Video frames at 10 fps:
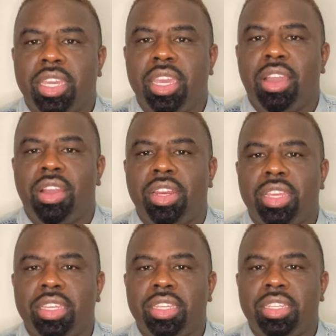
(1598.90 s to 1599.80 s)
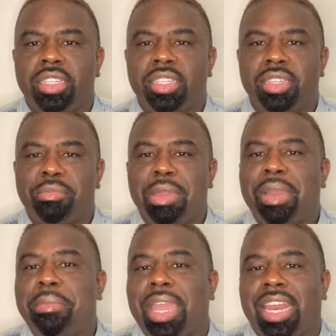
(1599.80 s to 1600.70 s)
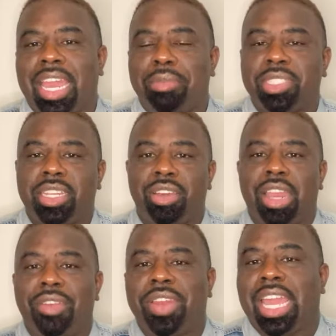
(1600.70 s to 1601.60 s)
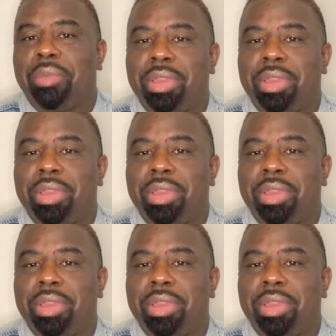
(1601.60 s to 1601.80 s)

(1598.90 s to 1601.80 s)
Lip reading: Kiarna. Baby, I'm acting like I'm slow. Girl, I feel like